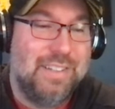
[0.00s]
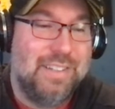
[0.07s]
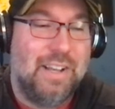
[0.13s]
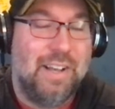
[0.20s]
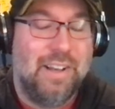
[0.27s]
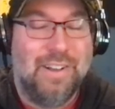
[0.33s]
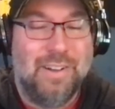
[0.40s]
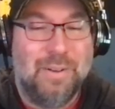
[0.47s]

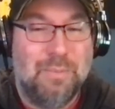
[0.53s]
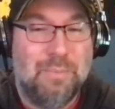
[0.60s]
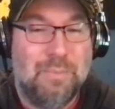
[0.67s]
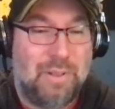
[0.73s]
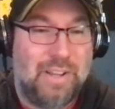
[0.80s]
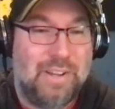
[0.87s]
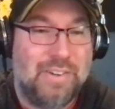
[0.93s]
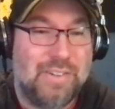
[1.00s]
uh,
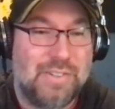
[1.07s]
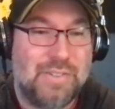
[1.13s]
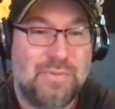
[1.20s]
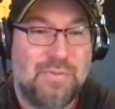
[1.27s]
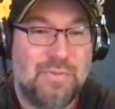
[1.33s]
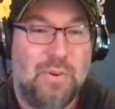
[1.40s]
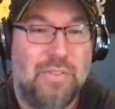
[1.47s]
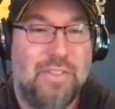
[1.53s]
players
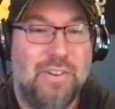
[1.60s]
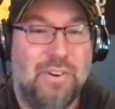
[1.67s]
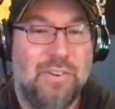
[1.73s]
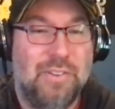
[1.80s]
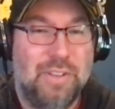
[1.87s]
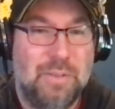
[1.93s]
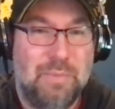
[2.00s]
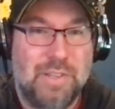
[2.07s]
for the early
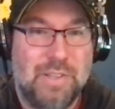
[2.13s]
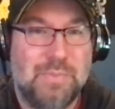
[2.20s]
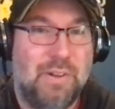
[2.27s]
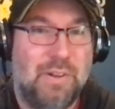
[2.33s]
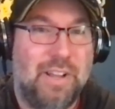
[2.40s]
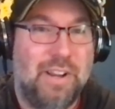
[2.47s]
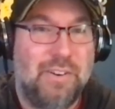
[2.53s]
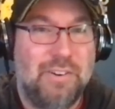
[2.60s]
baseball
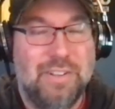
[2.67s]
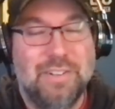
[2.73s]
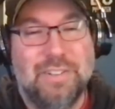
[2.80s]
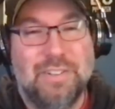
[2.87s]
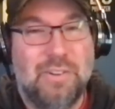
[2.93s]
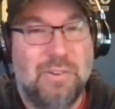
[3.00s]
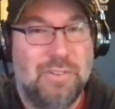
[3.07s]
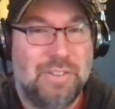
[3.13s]
era and
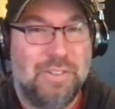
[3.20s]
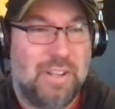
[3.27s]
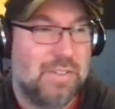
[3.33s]
Golden Days